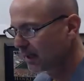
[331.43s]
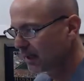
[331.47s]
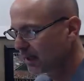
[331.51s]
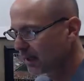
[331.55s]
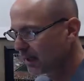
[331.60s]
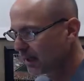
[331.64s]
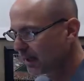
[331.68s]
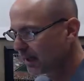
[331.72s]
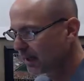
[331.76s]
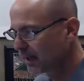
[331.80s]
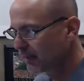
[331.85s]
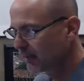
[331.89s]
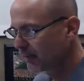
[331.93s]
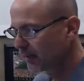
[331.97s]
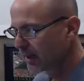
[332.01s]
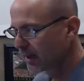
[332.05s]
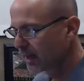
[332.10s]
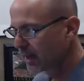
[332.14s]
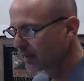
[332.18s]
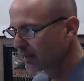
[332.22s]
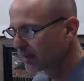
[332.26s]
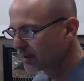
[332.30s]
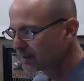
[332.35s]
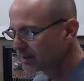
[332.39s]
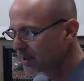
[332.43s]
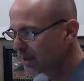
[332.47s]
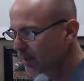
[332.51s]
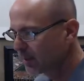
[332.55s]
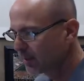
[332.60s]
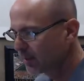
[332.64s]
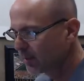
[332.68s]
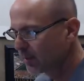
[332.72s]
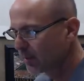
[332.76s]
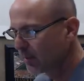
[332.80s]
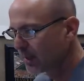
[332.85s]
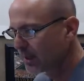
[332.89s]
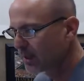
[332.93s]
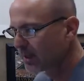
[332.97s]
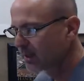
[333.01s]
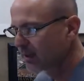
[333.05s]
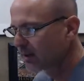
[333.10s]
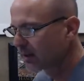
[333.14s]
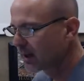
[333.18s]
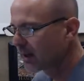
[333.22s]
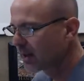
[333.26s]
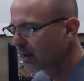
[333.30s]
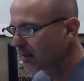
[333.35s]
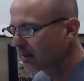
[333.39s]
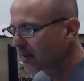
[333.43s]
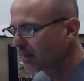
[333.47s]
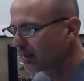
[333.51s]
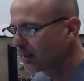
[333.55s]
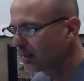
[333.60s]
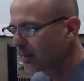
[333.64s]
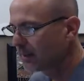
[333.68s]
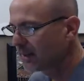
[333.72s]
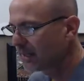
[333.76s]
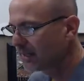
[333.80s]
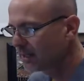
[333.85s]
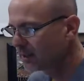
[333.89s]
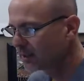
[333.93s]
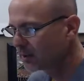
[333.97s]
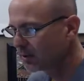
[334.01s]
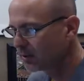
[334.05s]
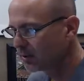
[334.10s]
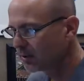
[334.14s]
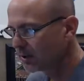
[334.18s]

And the temperament here on the beagle,